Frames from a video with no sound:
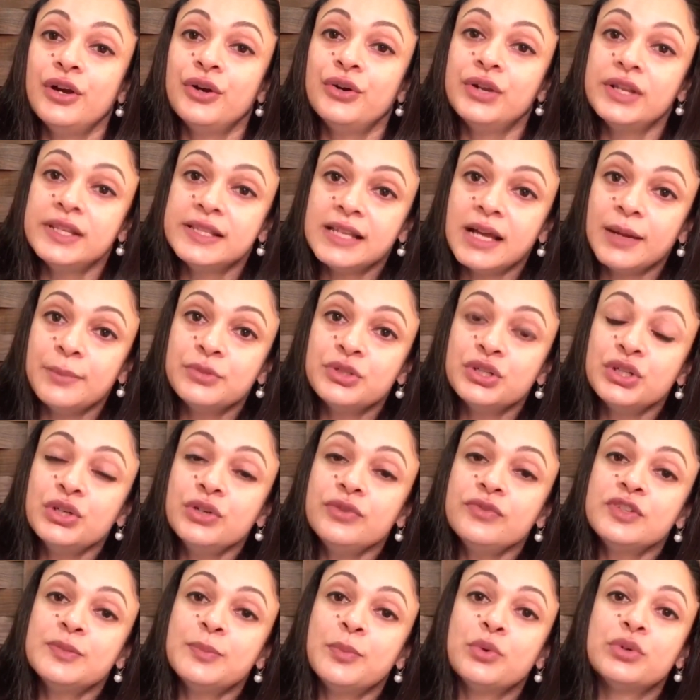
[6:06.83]
Resumption
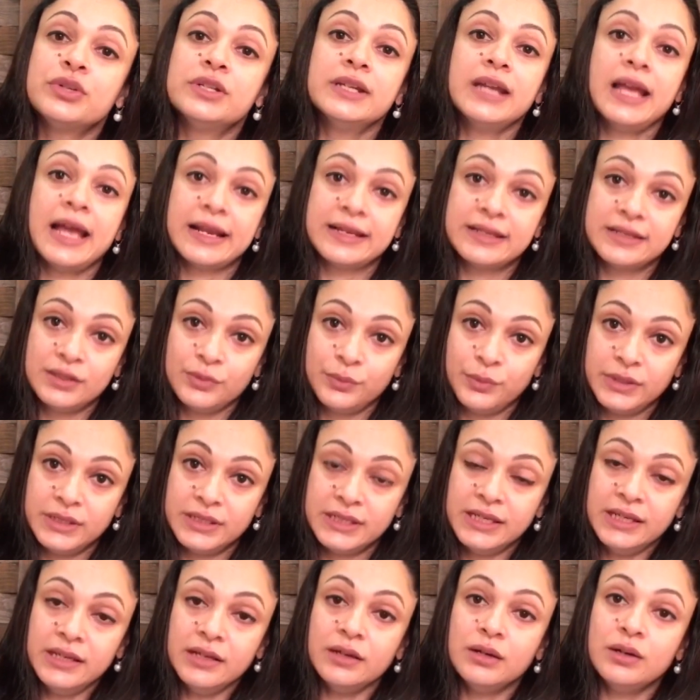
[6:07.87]
of sporting
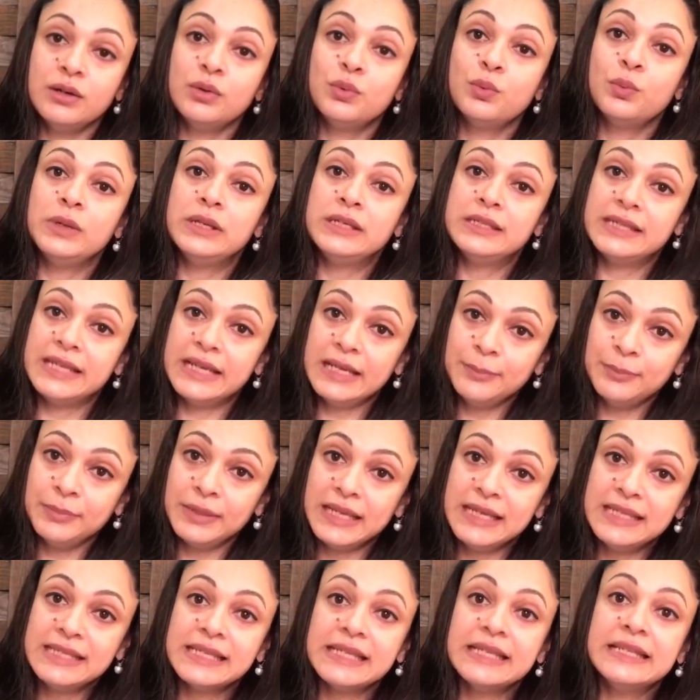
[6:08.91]
activity will take
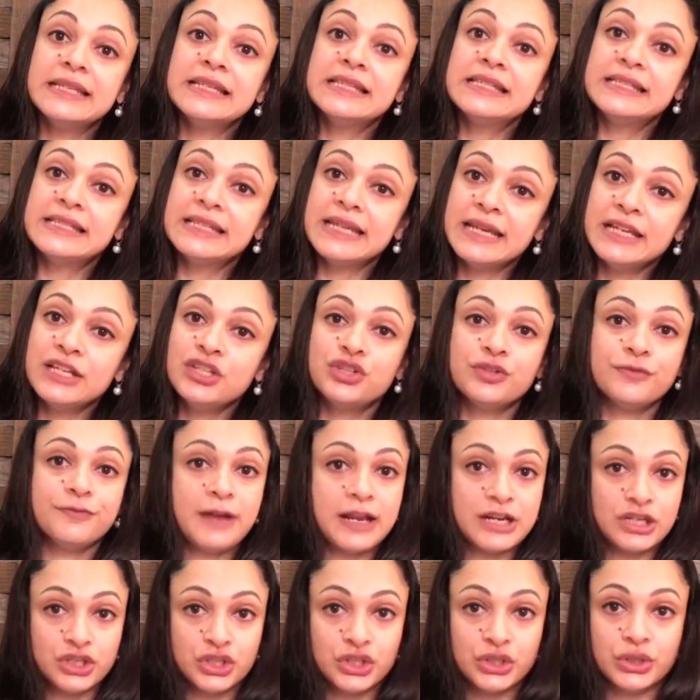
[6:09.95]
place in a staged
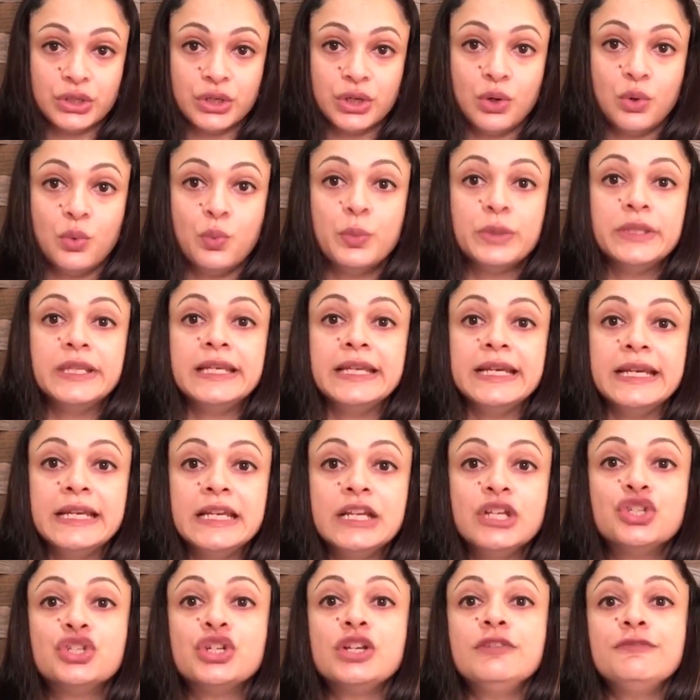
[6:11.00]
fashion with an
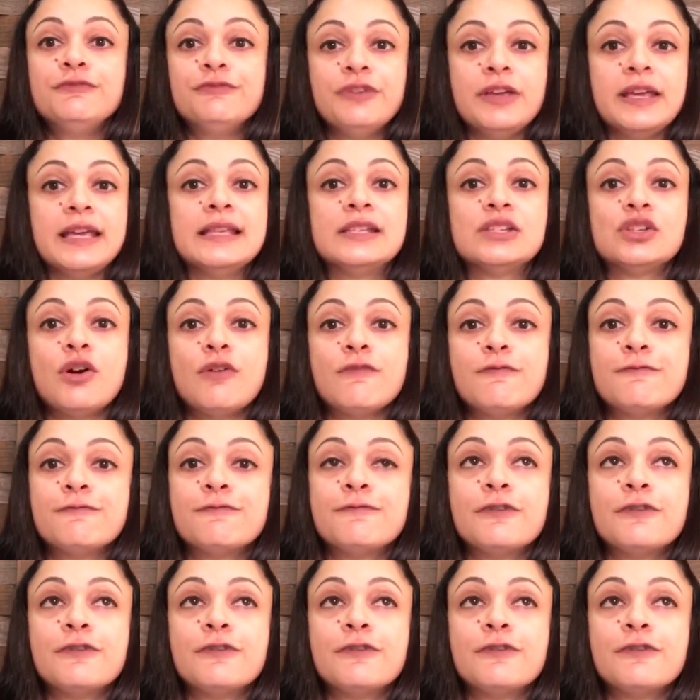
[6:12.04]
initial phase of